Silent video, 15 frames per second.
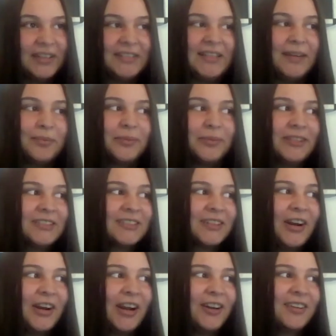temperaments
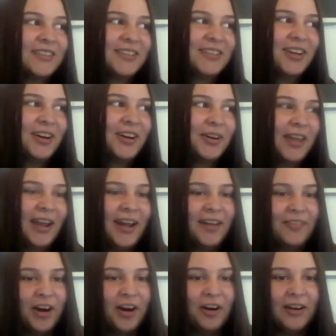going on. So yeah, they have
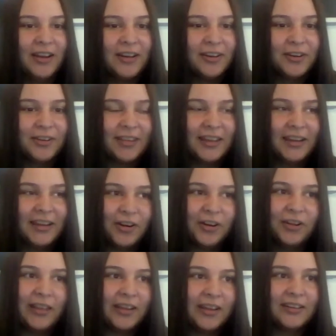Aria, who they know
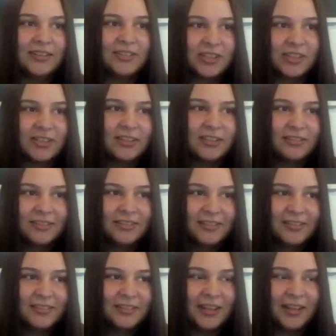they can
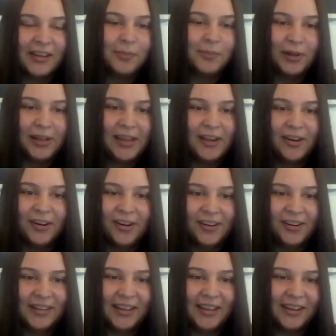bully her,
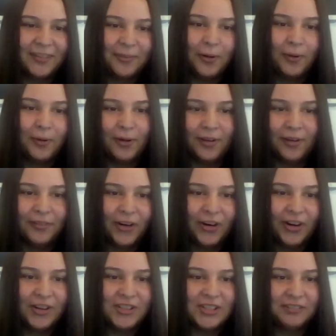they can roll all over
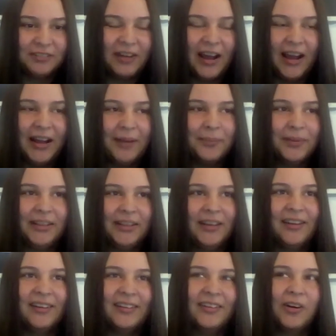her and she's fine. But
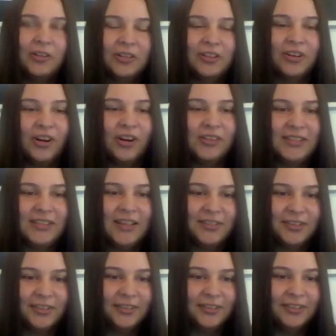then the older dogs,
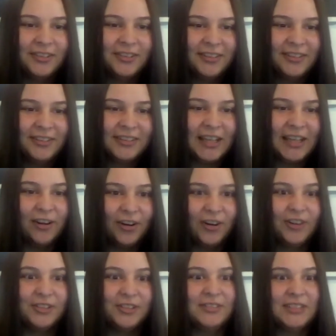they
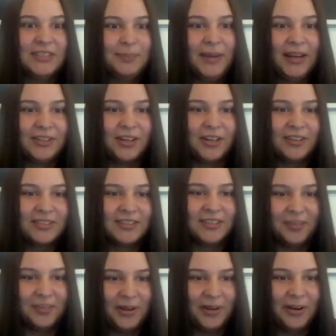learn to respect dogs,
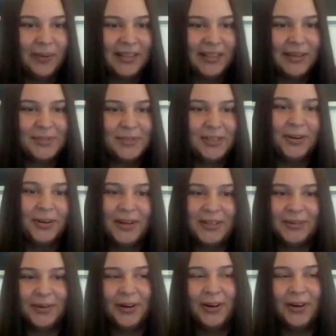because we don't want them to go
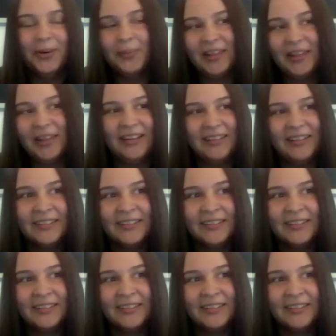into a home and then